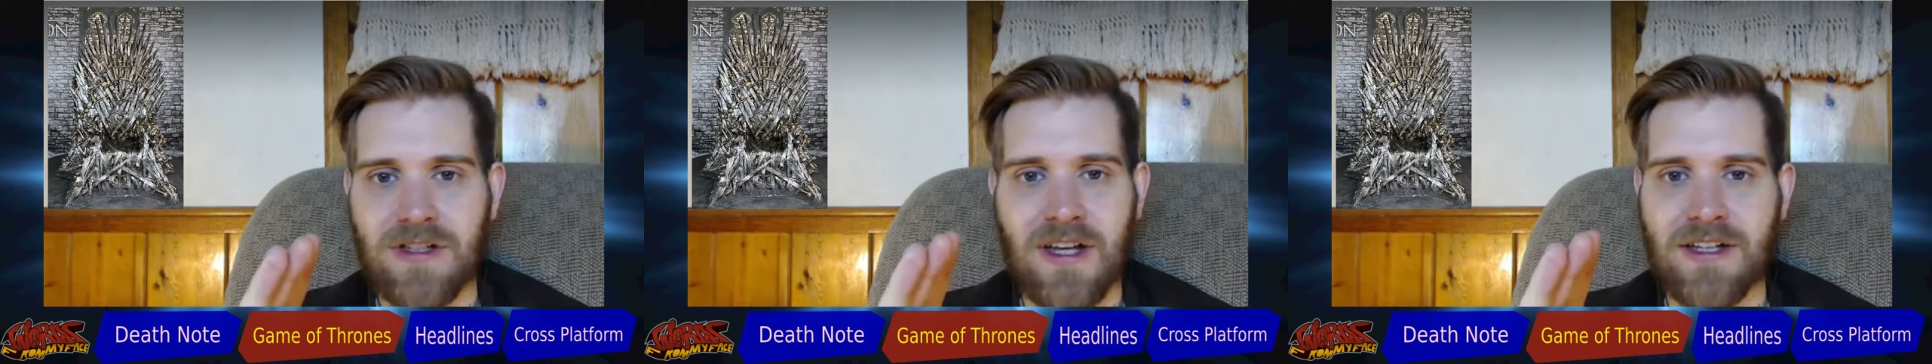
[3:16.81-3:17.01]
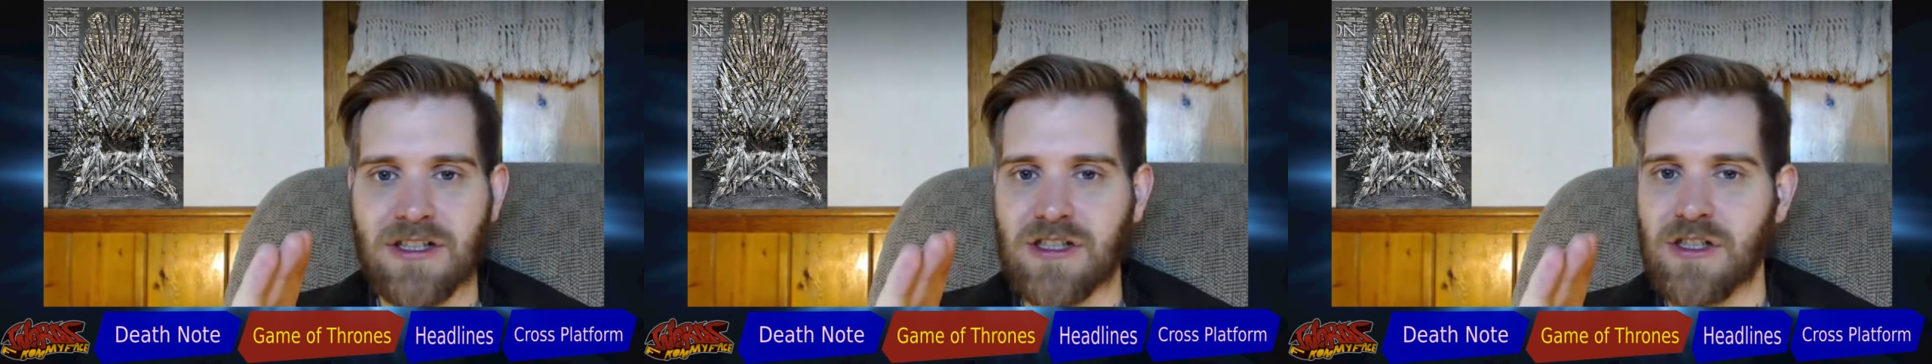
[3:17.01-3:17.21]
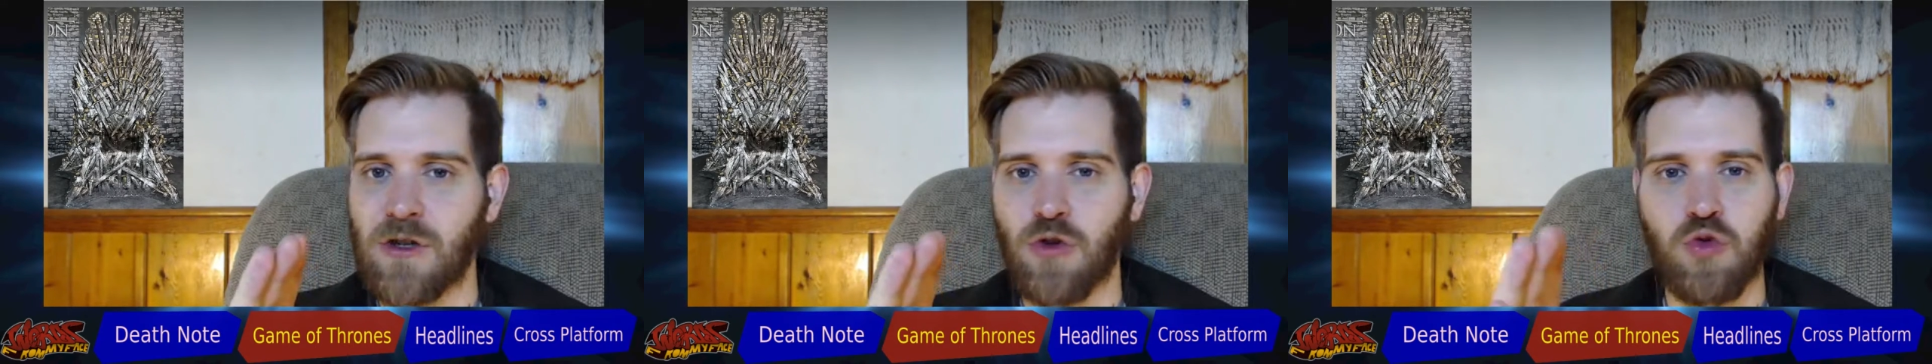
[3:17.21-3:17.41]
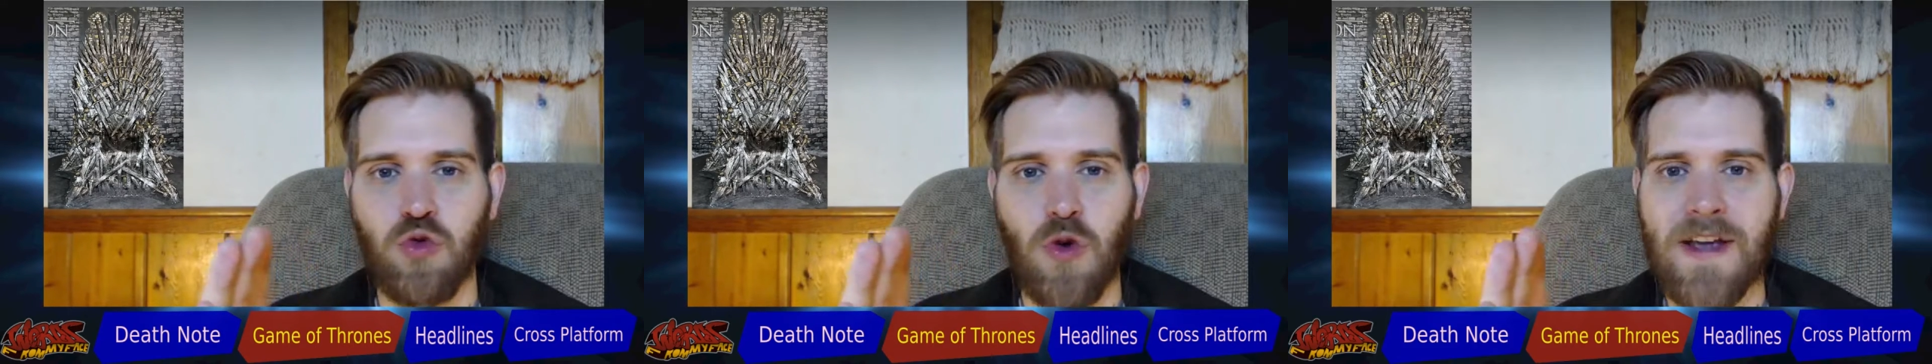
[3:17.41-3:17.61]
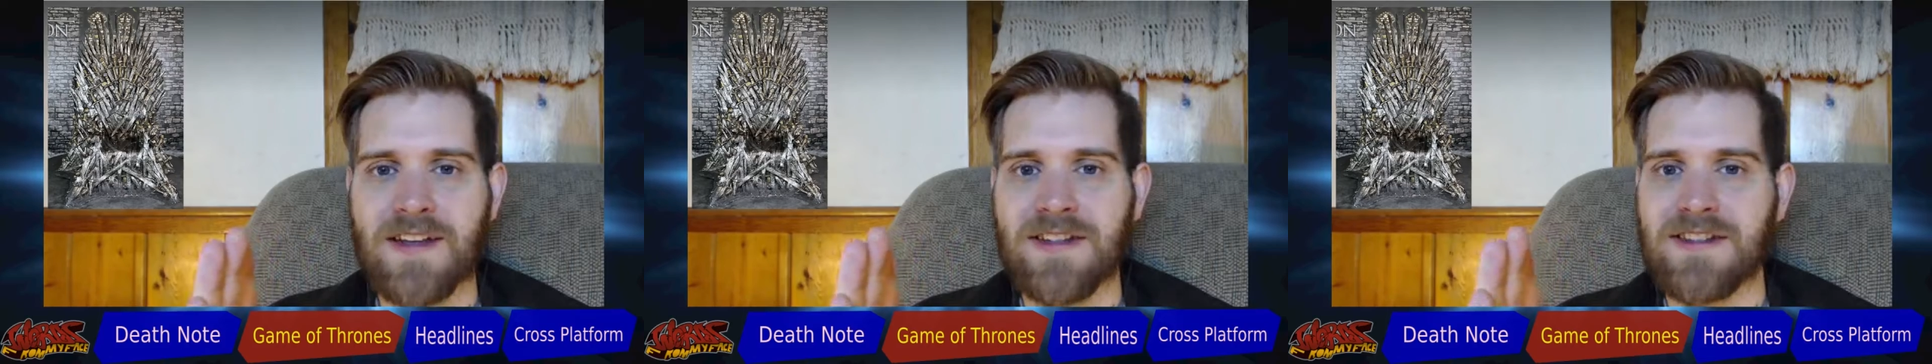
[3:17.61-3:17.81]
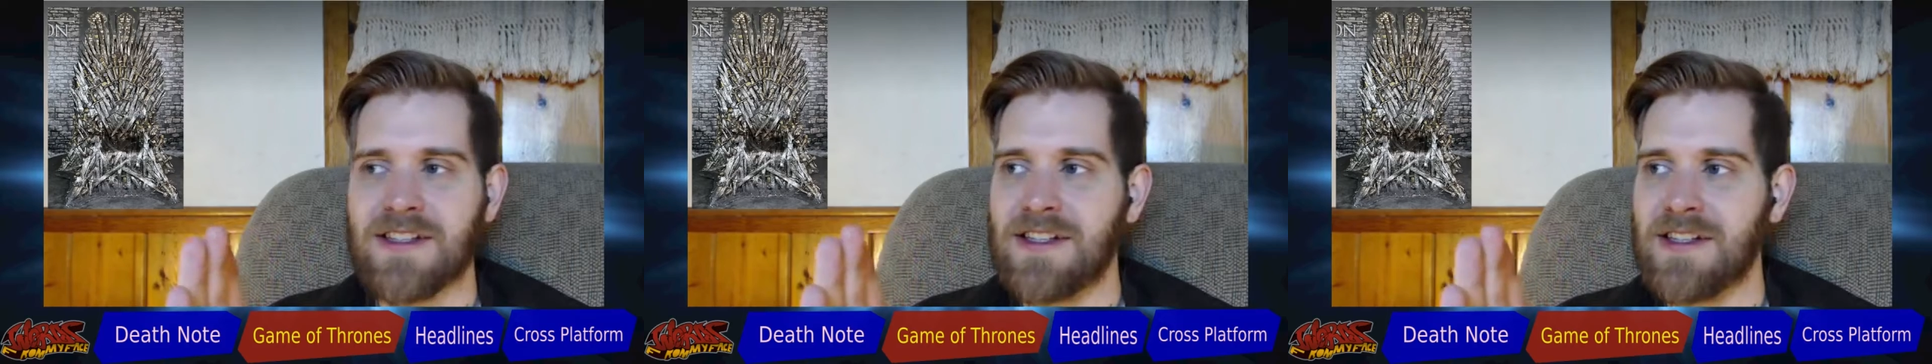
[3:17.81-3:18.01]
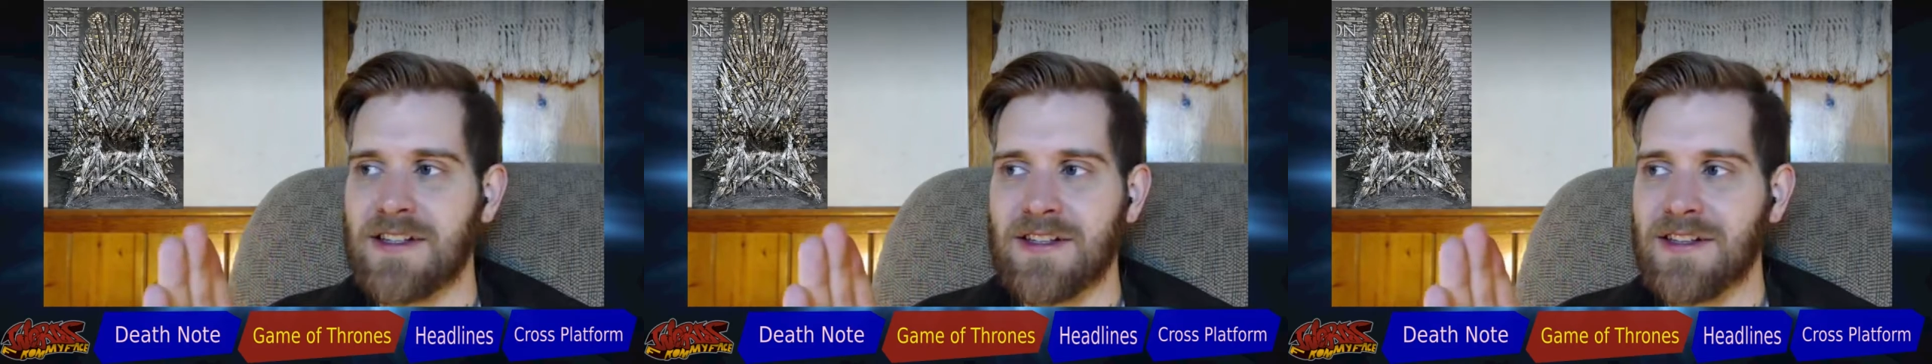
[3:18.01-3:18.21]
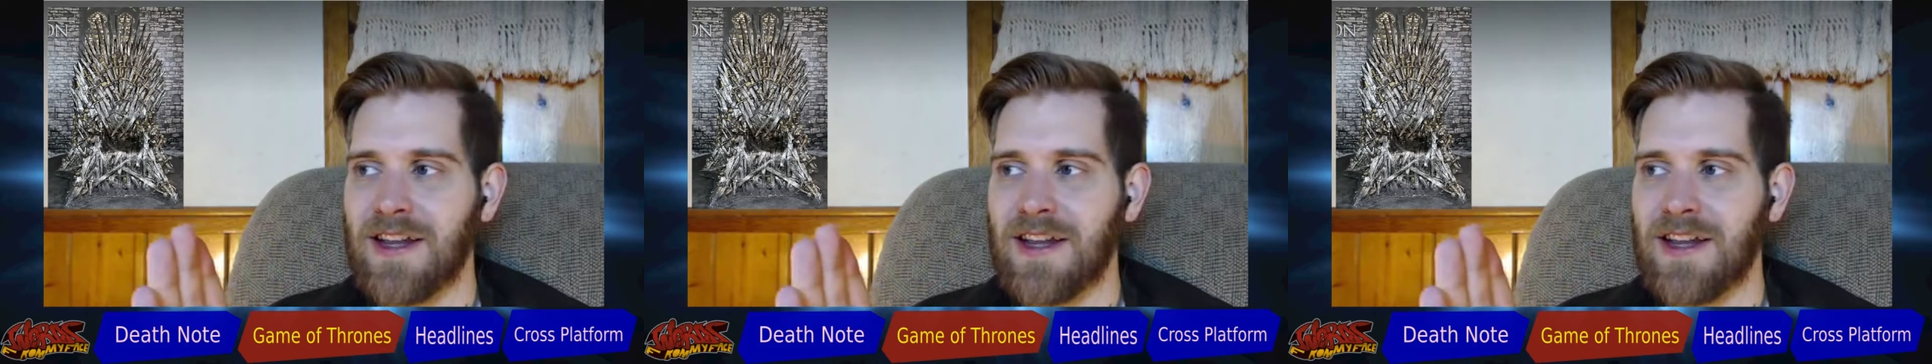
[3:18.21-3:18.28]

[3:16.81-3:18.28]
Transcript: like just crazy,